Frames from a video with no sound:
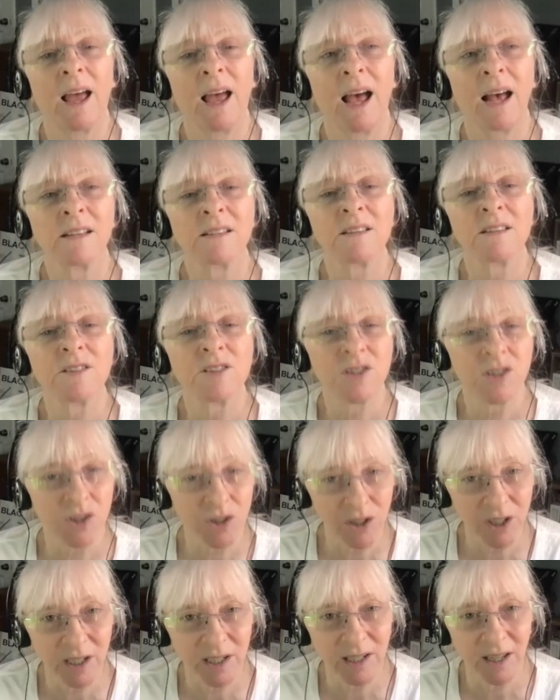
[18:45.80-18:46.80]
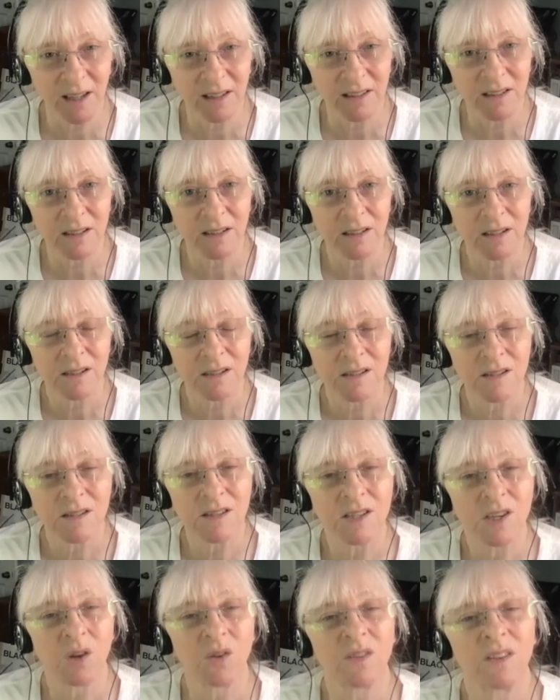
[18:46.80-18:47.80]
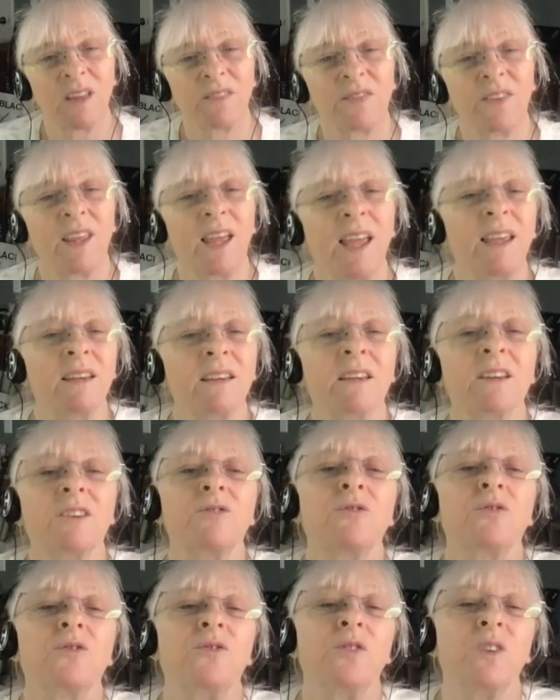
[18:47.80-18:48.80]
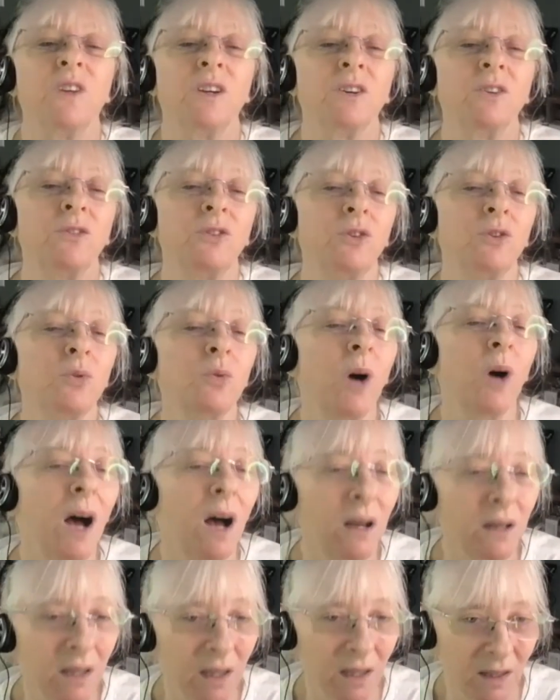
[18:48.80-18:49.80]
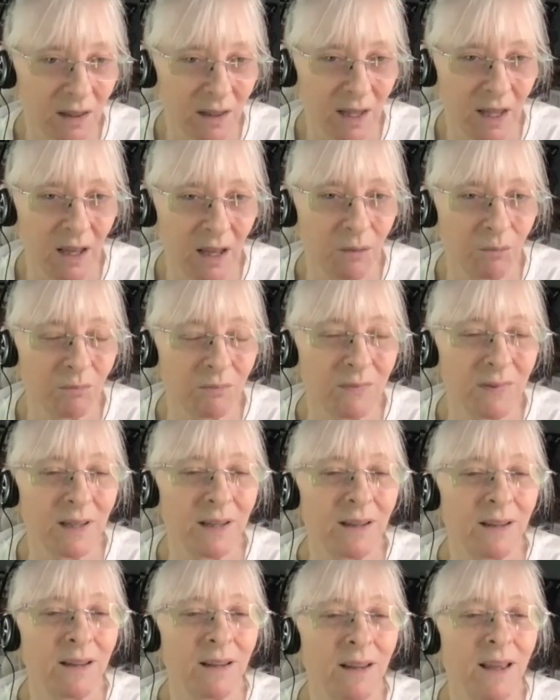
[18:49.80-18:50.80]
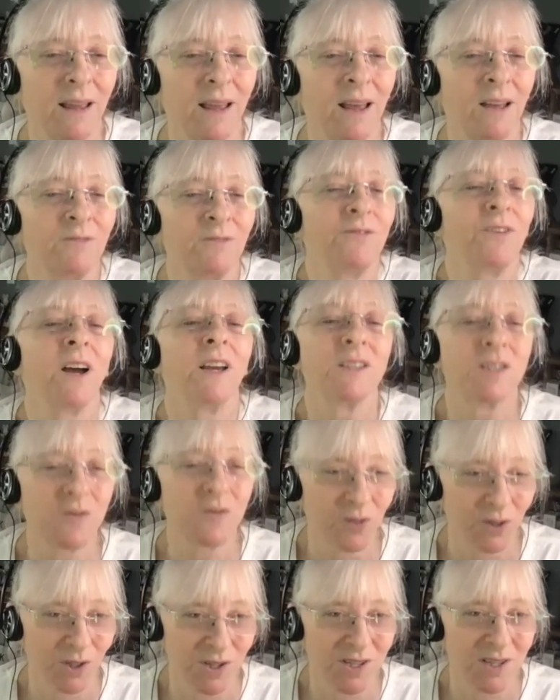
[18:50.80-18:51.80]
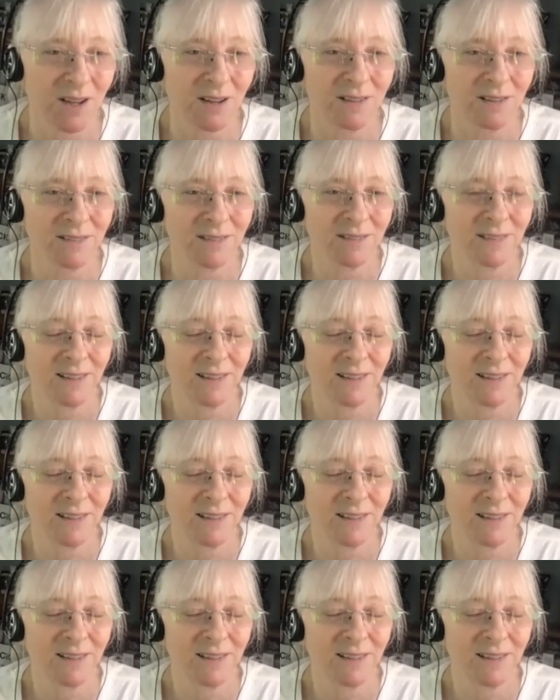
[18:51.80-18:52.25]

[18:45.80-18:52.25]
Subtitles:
as a surrogate so that they can feel you hugging them and vice versa.